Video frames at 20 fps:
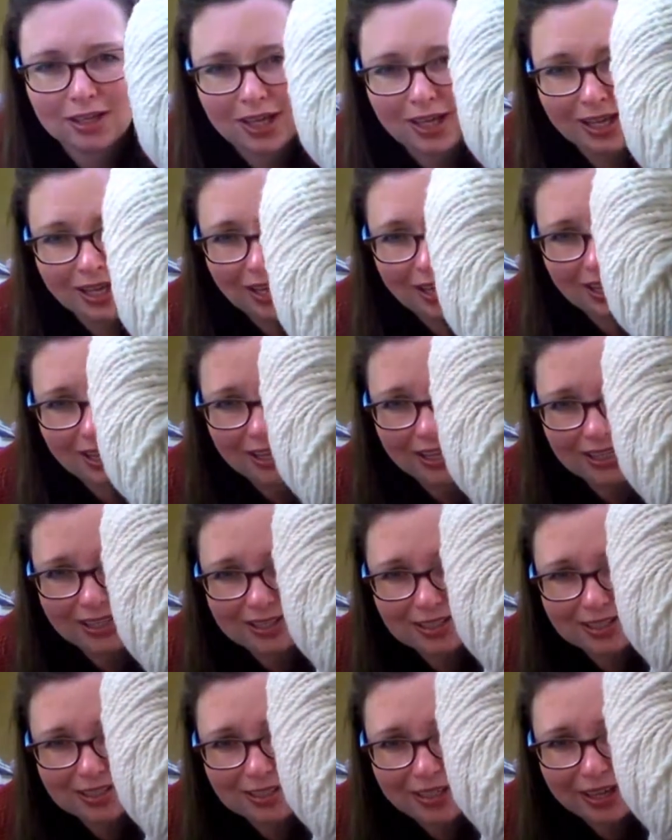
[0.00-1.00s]

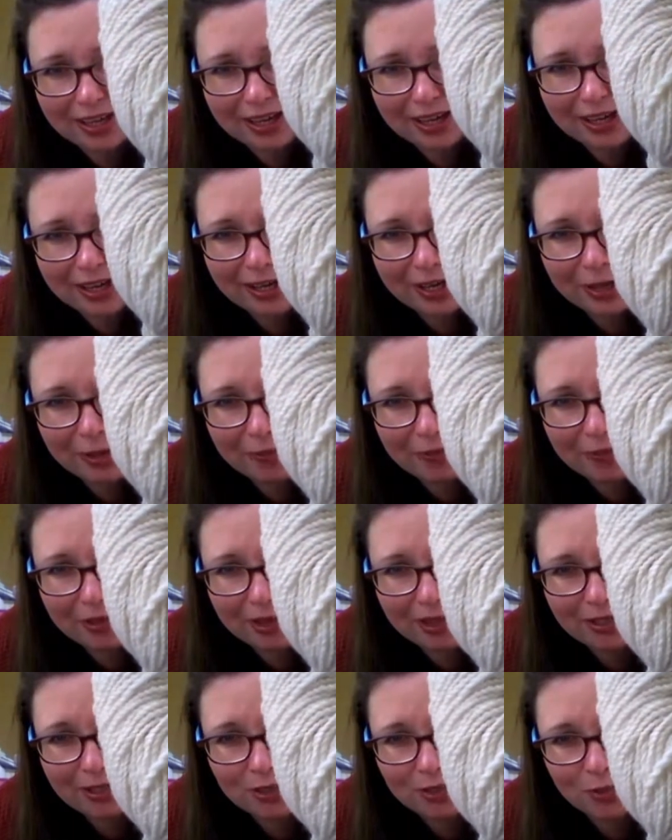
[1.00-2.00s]
is
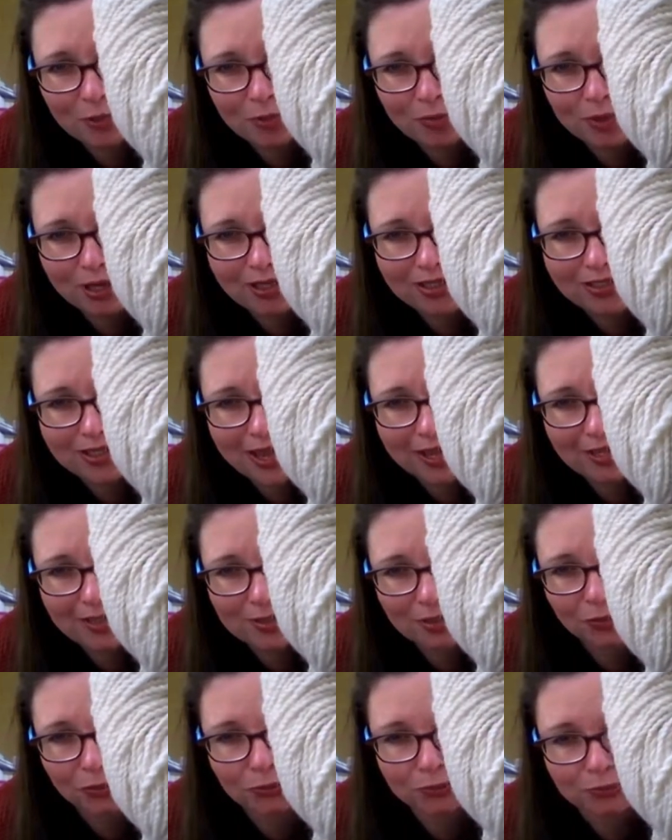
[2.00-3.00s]
some
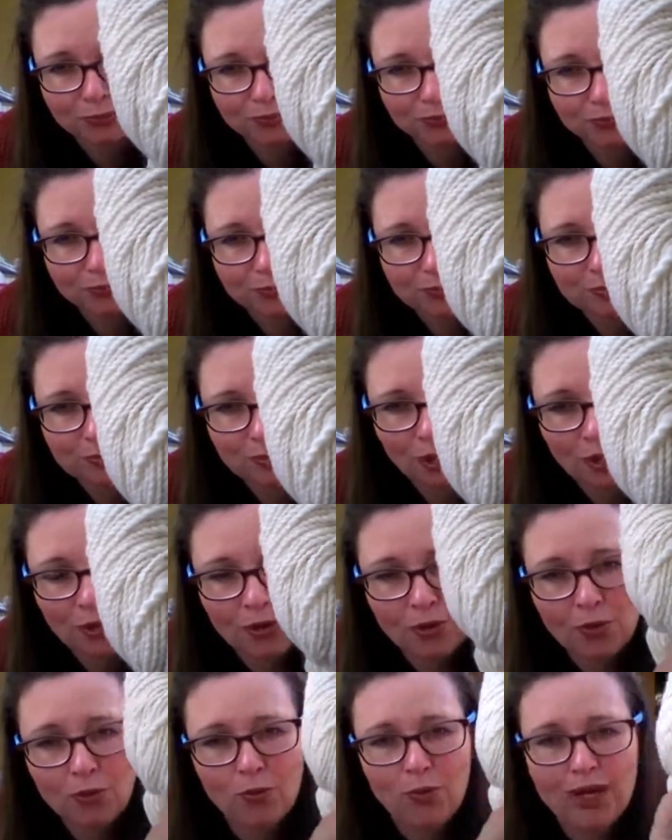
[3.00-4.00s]
Texel,
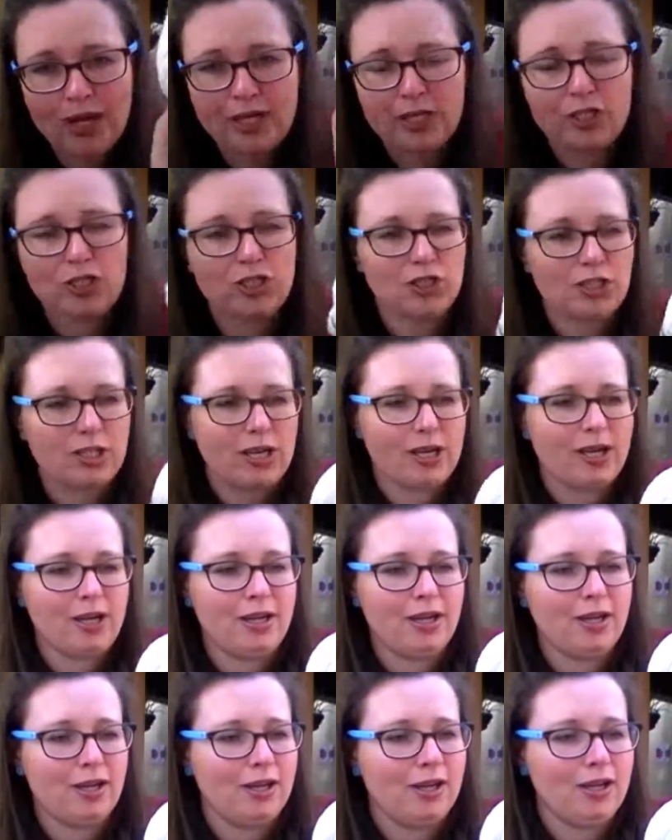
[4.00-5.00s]
which
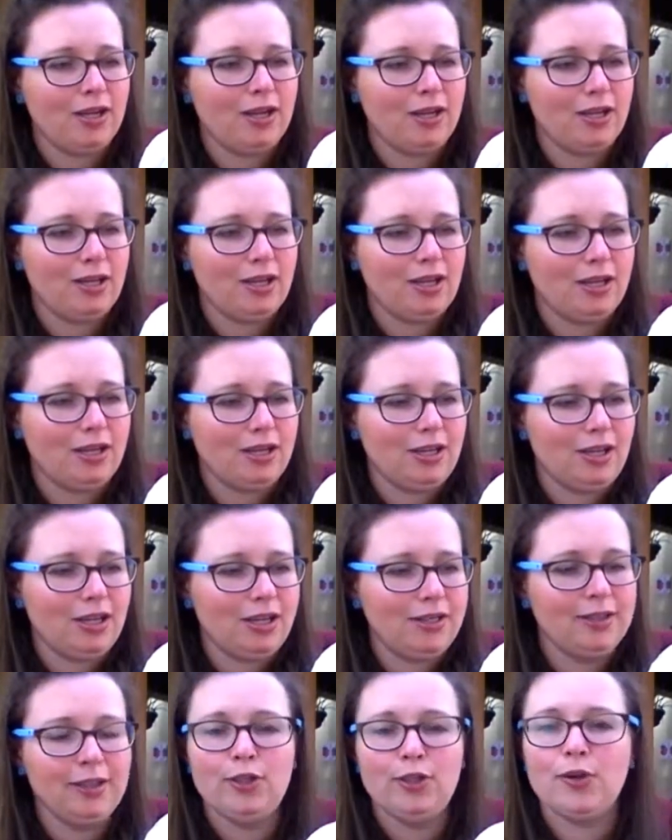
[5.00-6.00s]
in
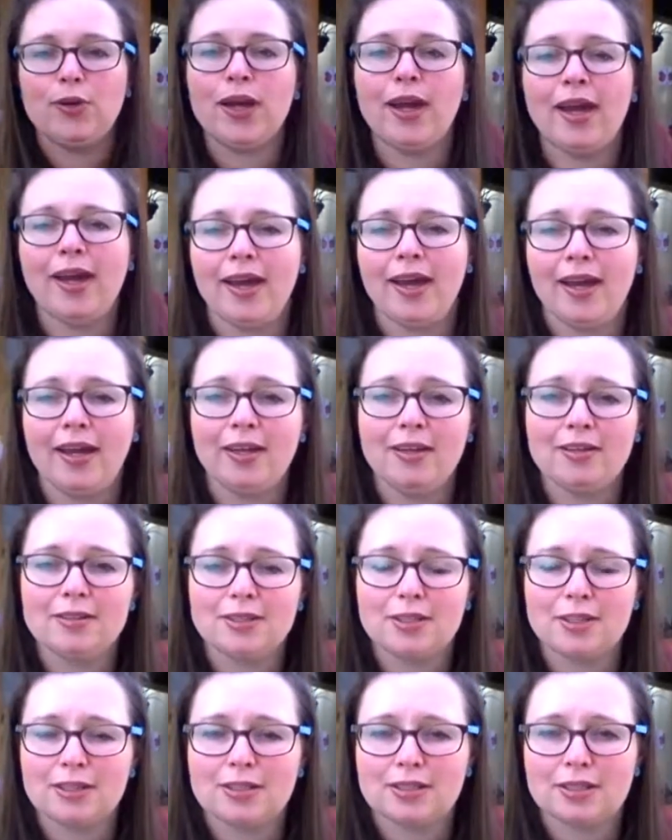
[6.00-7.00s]
the UK
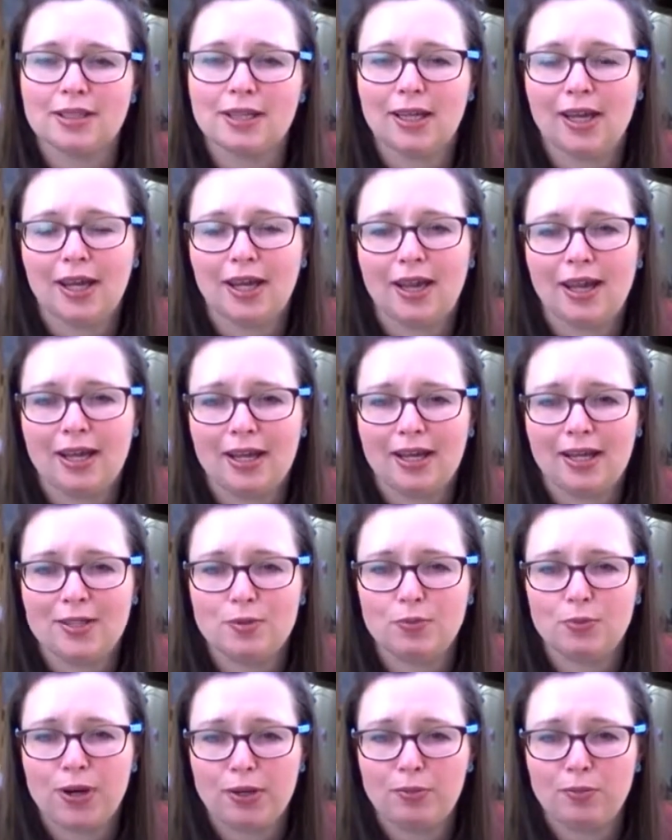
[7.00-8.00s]
certainly is
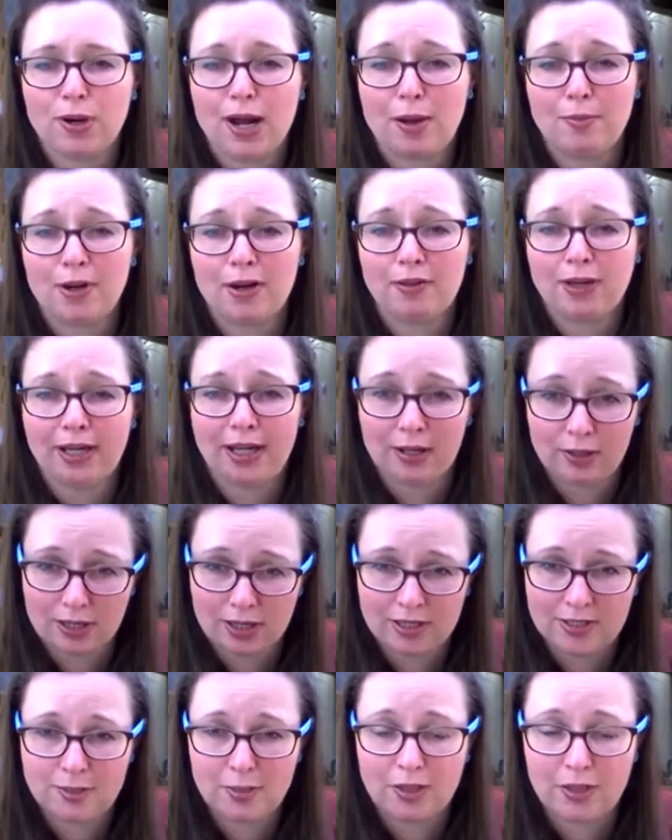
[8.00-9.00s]
bred primarily
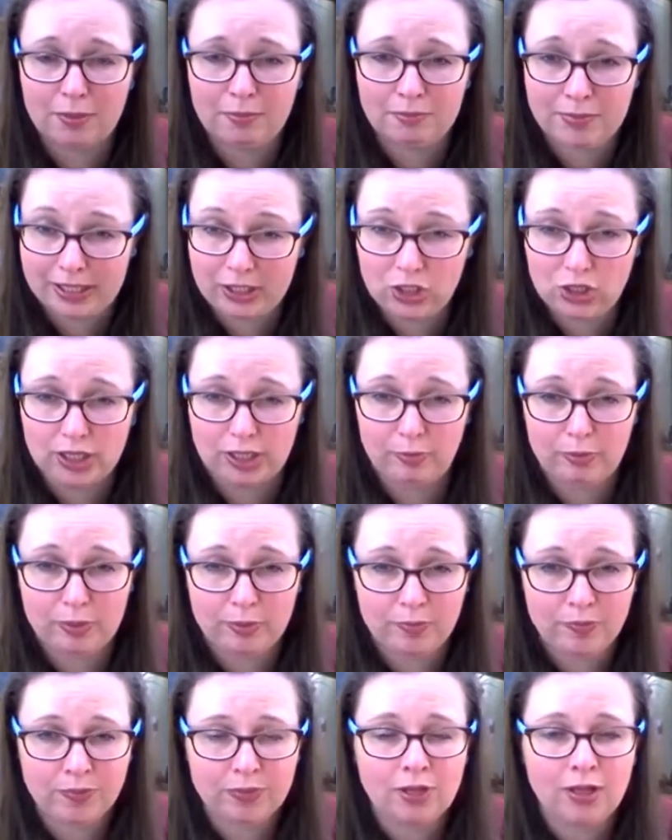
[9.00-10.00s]
as a meat sheep.
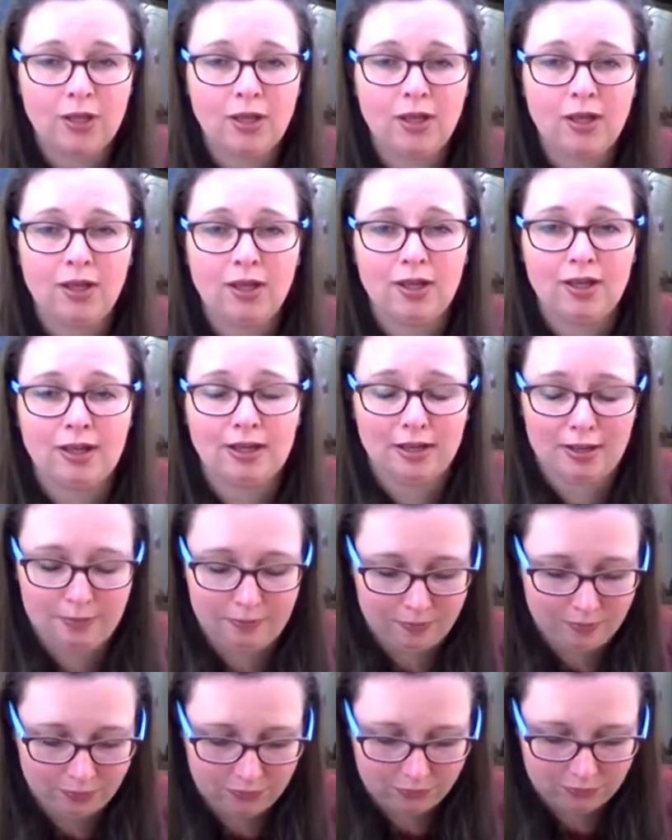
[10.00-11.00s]

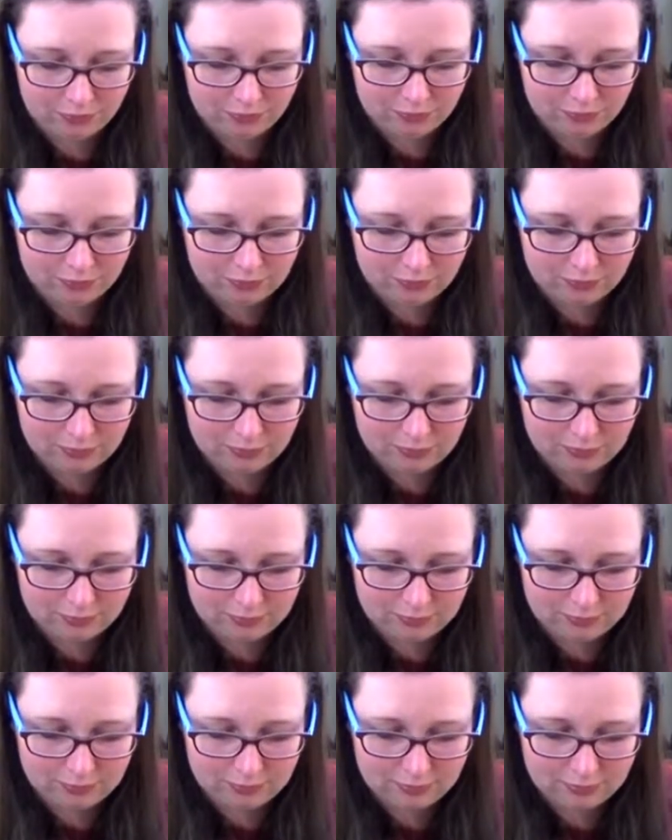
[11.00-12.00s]
In
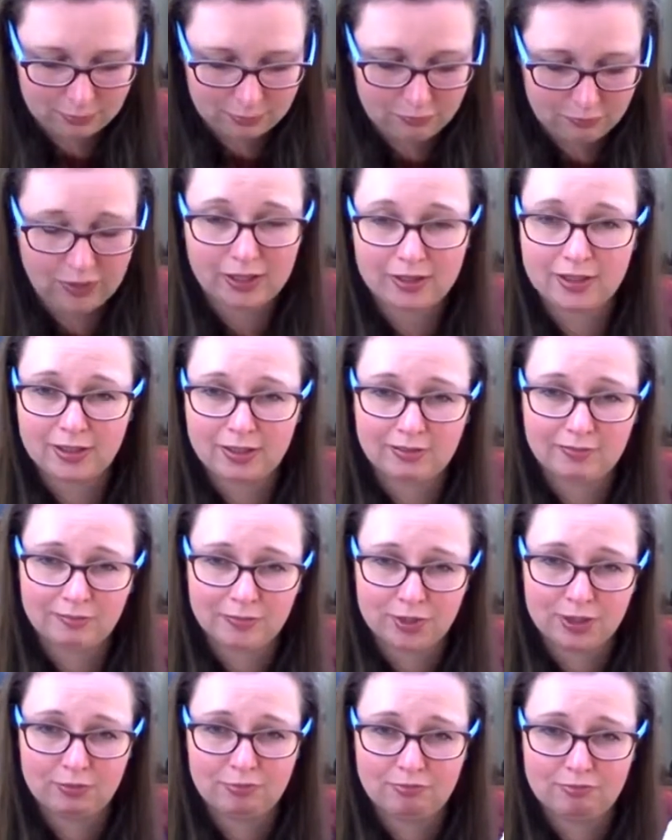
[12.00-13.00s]
fact,
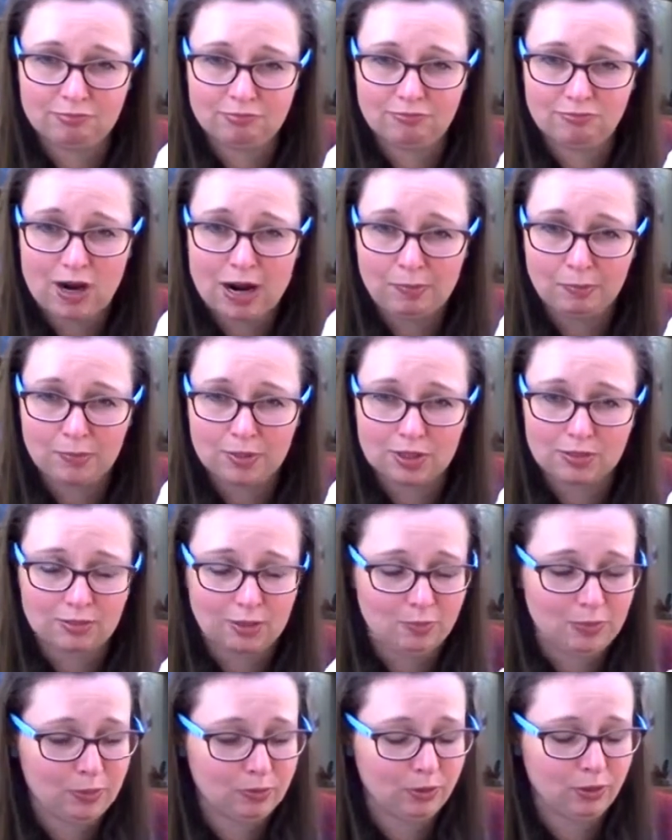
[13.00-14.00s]
the rams
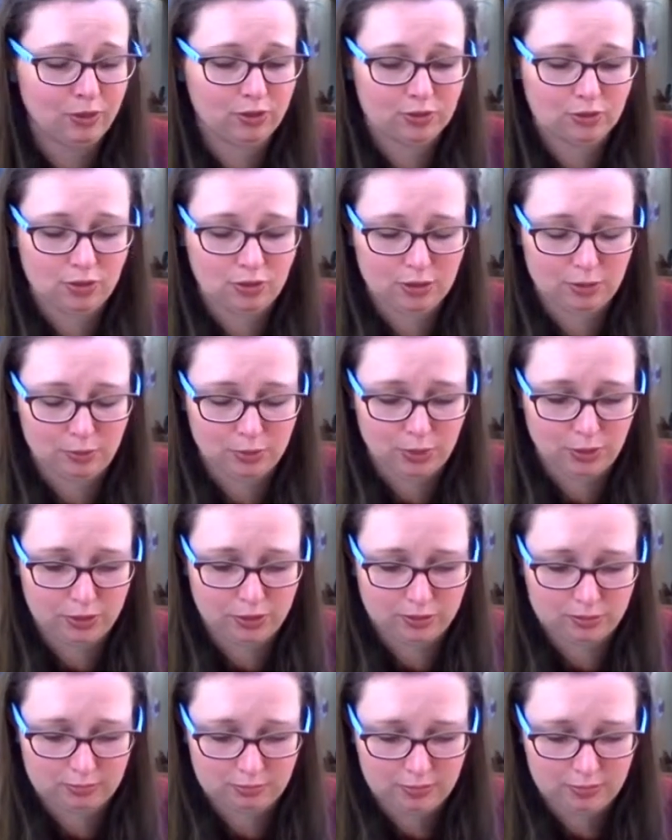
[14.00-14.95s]
that my brother's got are both